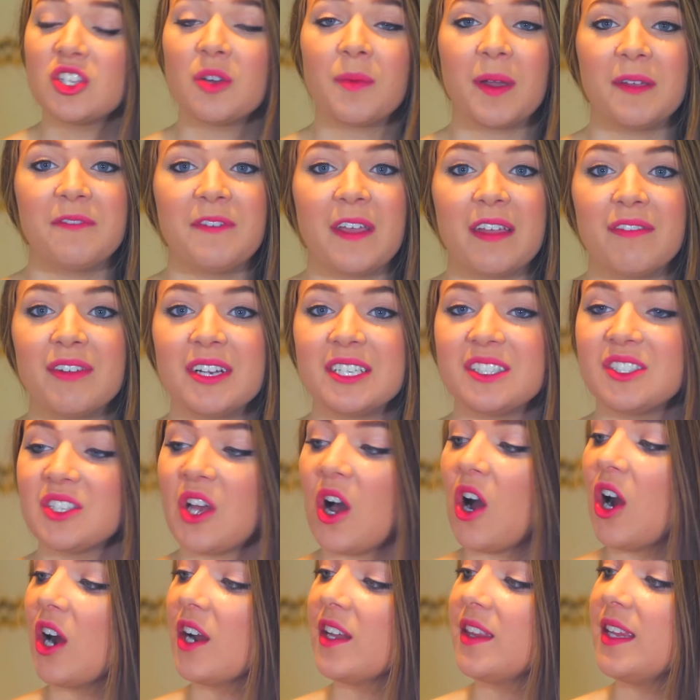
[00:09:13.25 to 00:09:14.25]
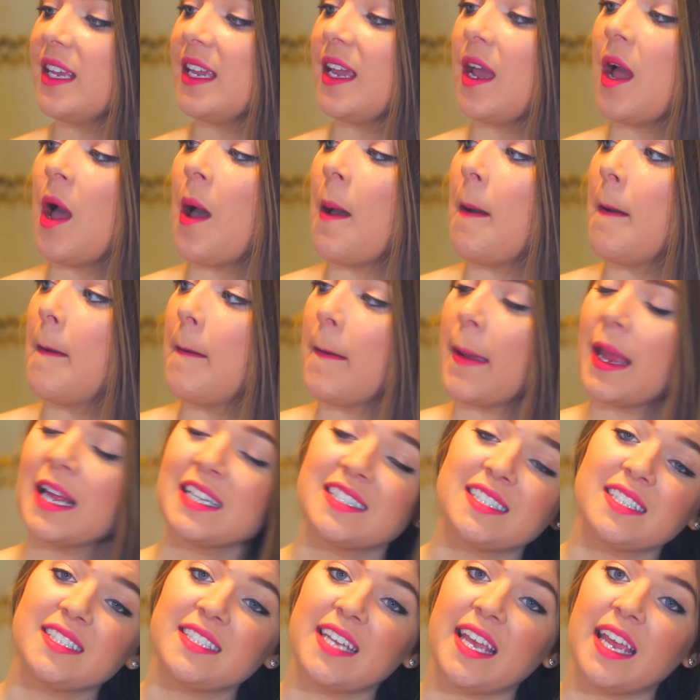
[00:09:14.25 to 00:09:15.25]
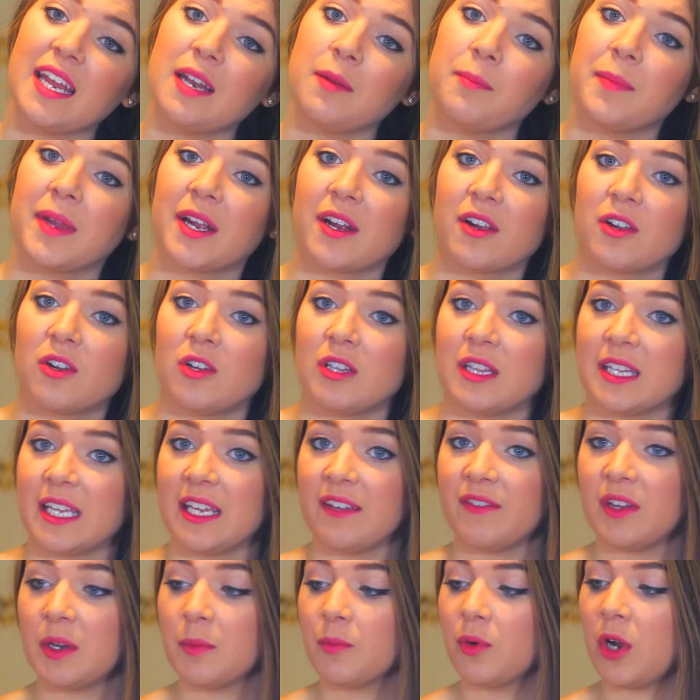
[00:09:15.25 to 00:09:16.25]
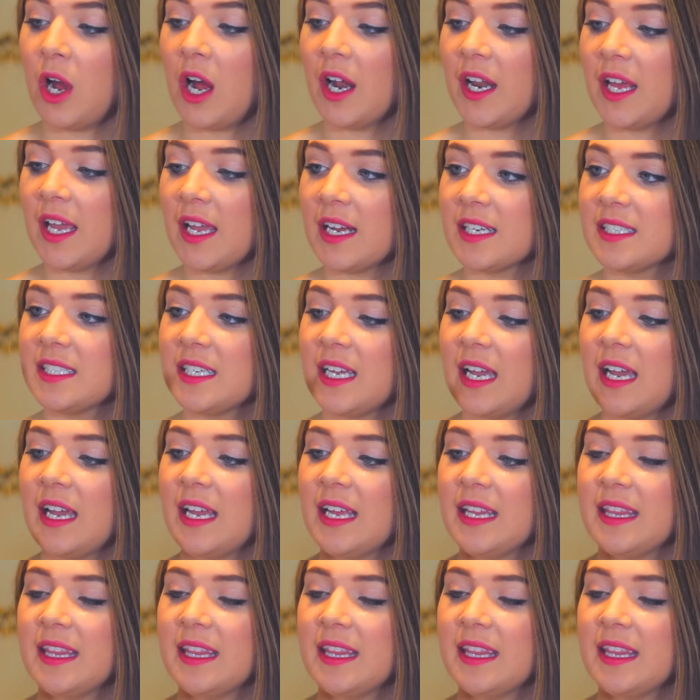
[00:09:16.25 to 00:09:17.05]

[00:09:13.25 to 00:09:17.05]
So my favorites are the It's a 10 Miracle Leave-In product.